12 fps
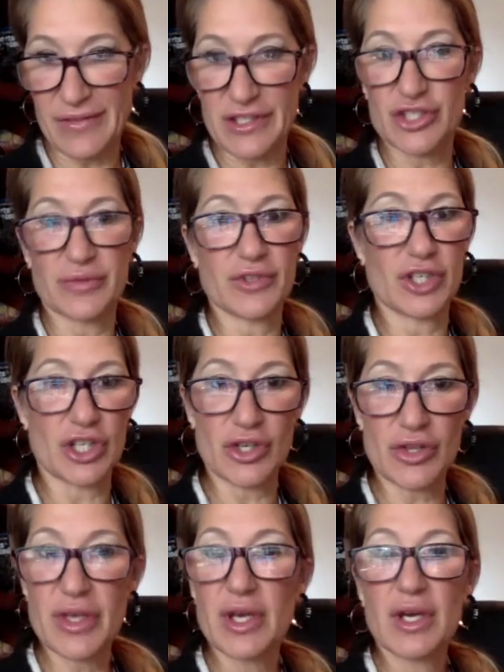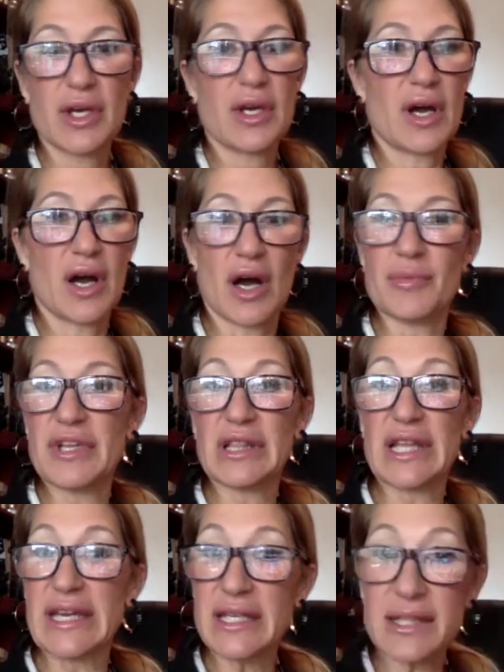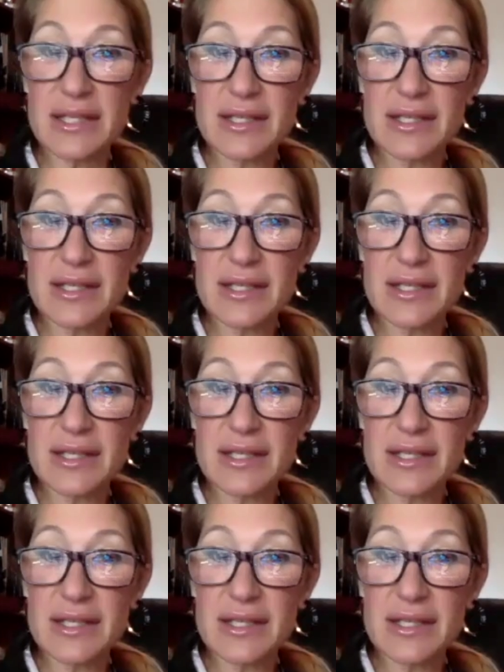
inch of girth and length.